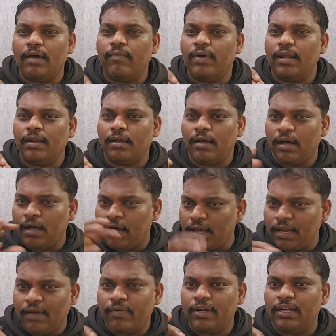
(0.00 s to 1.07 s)

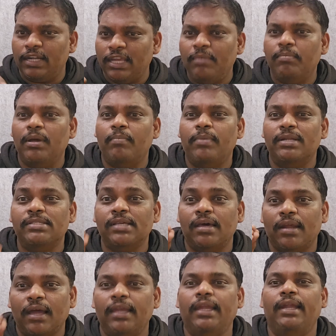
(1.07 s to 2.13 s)
our team members
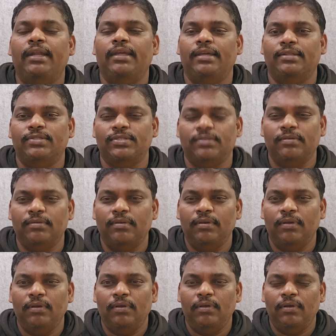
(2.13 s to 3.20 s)
are IITians.
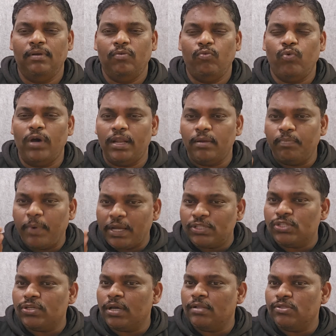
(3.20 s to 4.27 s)
One
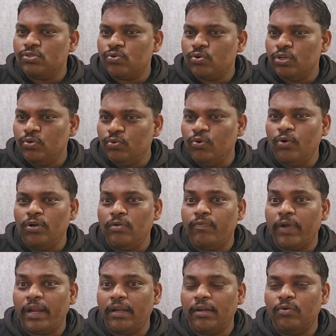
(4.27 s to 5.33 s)
person also you don't
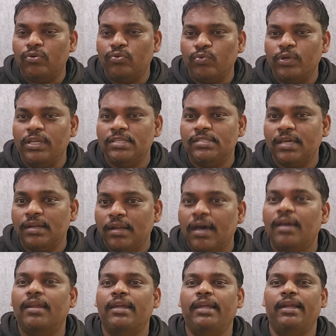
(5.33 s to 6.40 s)
find out who is the
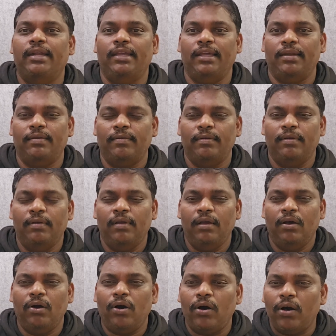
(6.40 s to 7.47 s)
non-IITian.
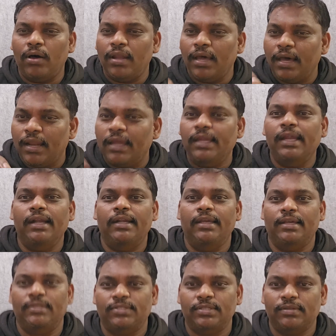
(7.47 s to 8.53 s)
All are
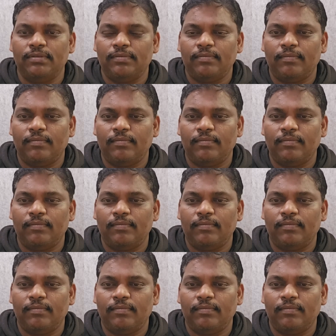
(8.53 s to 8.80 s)
IITians.